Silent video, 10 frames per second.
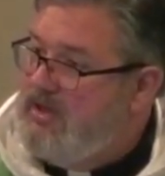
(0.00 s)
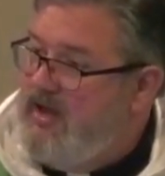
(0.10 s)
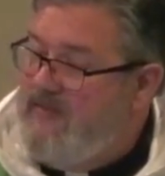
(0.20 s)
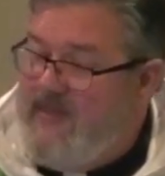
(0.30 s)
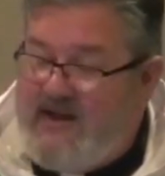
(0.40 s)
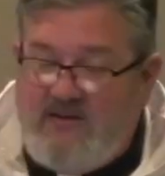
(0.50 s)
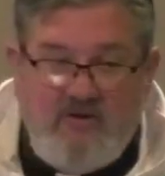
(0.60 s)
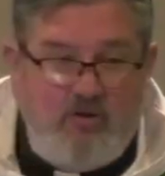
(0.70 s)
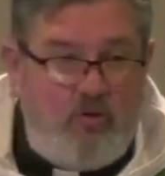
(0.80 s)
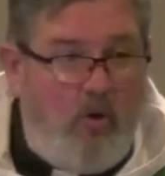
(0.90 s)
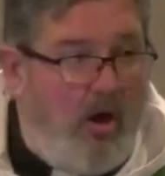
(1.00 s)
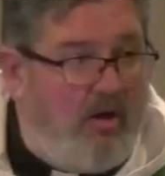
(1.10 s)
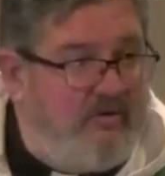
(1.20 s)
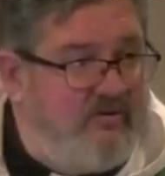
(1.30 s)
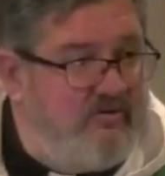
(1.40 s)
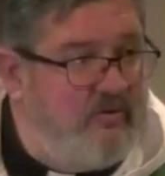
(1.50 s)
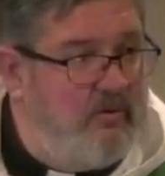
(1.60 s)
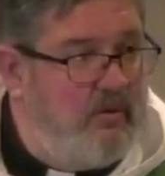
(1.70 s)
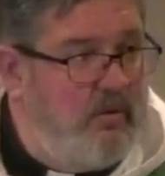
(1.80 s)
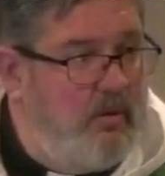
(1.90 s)
and that is the cross,
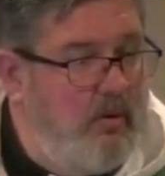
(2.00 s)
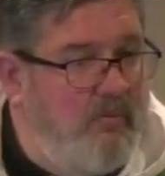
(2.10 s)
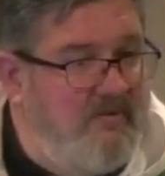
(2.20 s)
where we